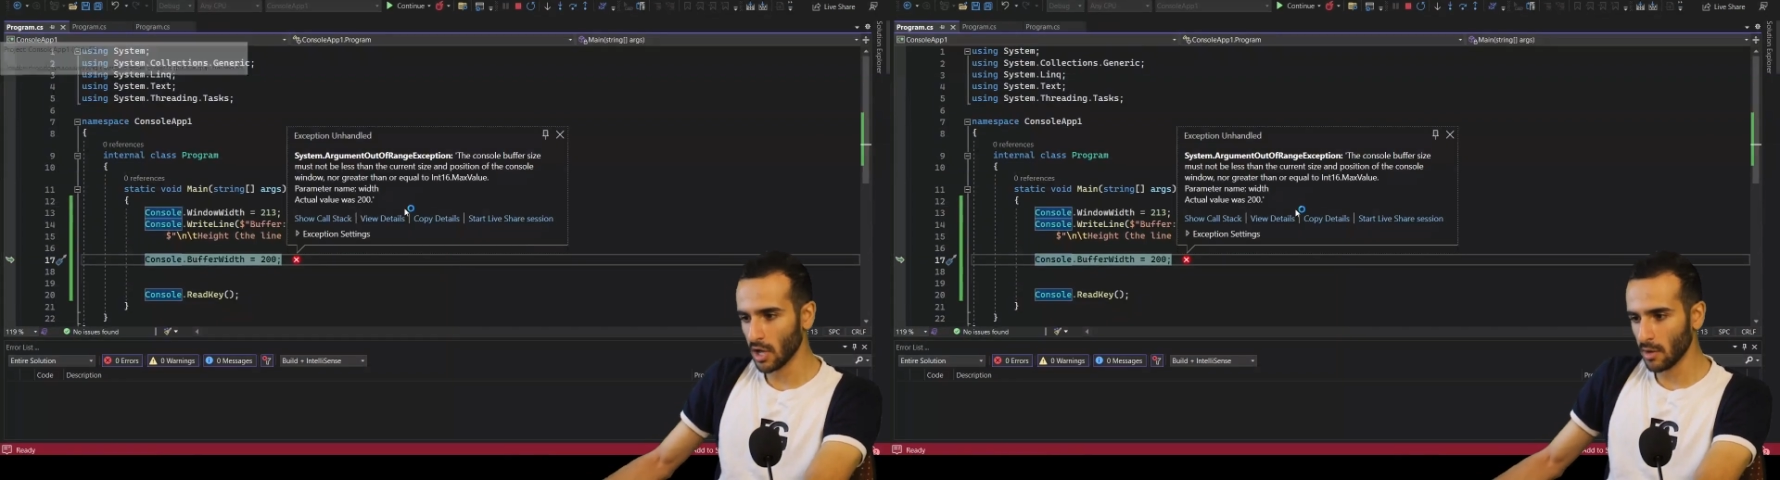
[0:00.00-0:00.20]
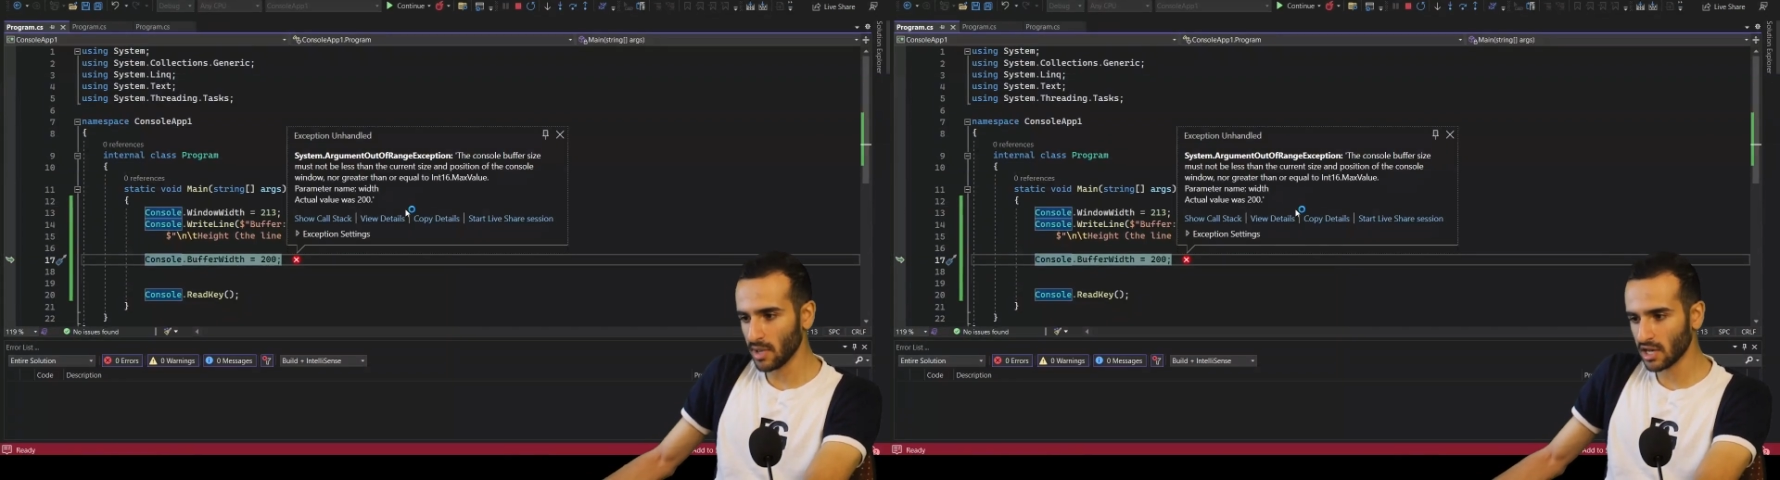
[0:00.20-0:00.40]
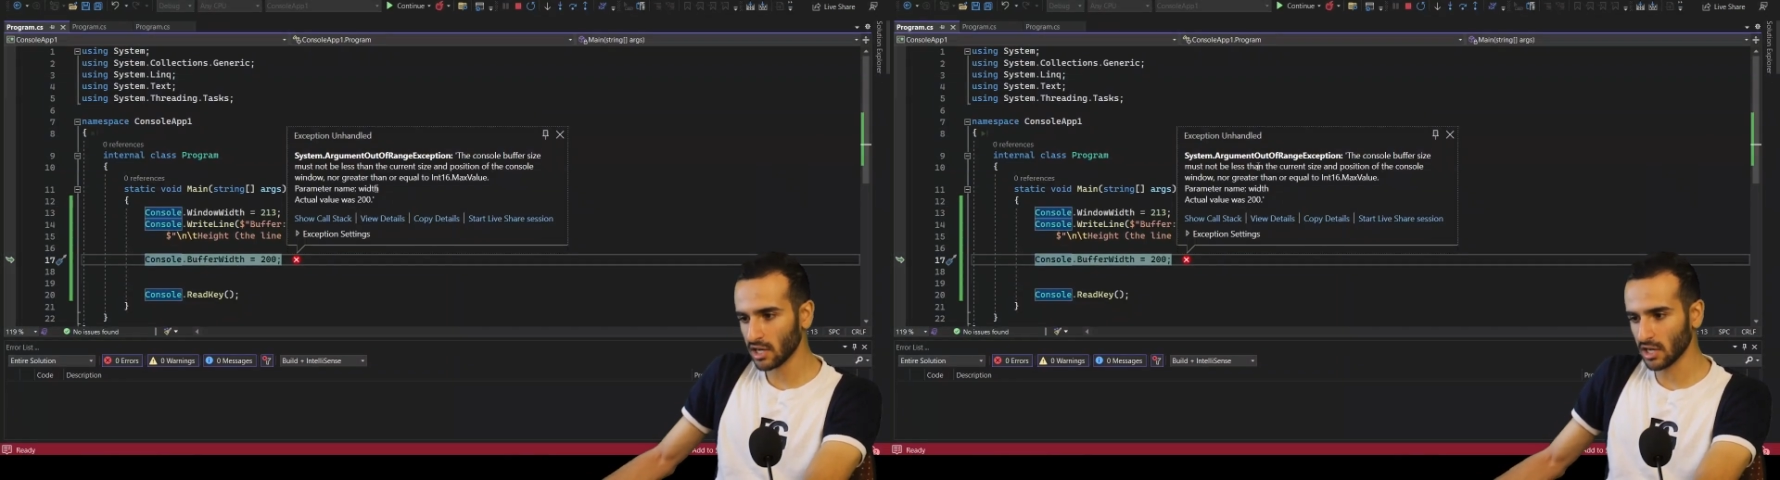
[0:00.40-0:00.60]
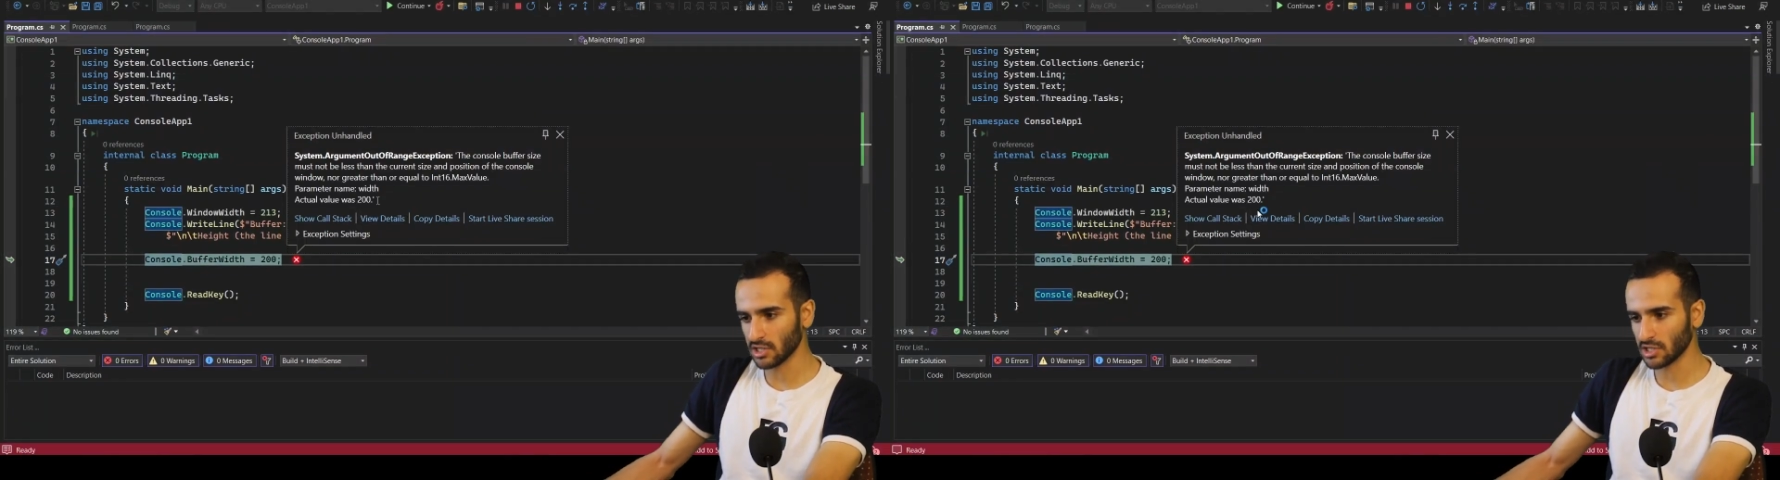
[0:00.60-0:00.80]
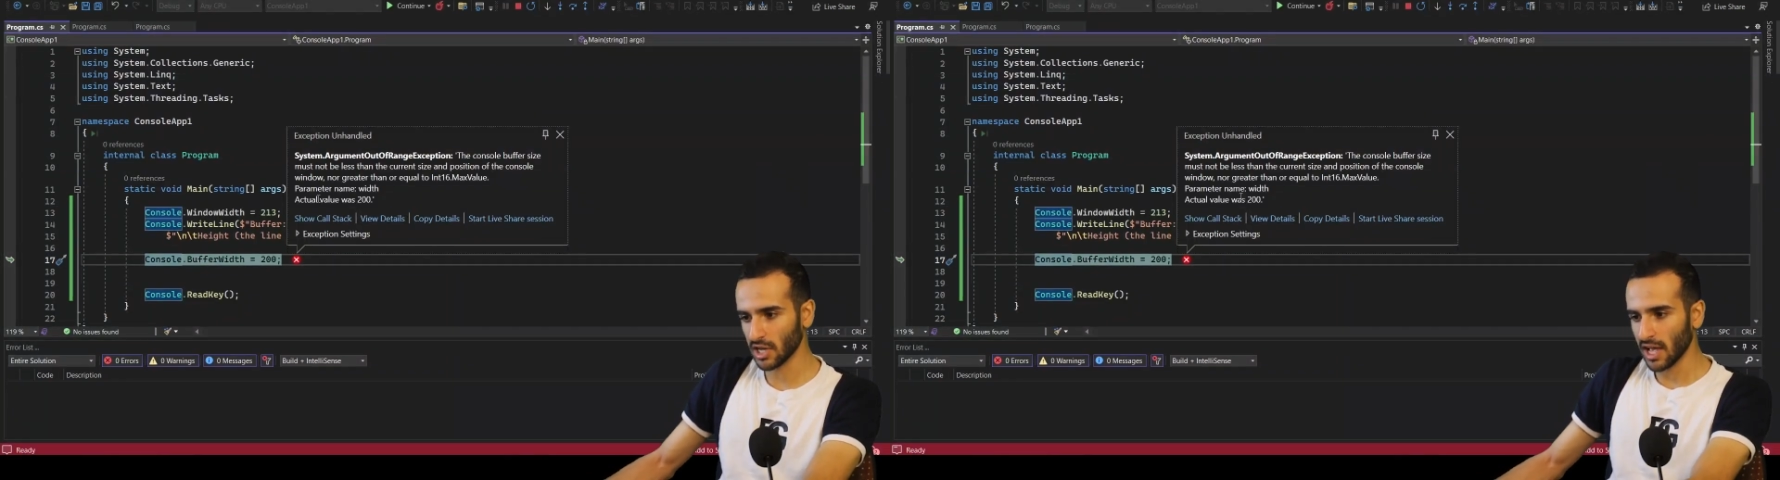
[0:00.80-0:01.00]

because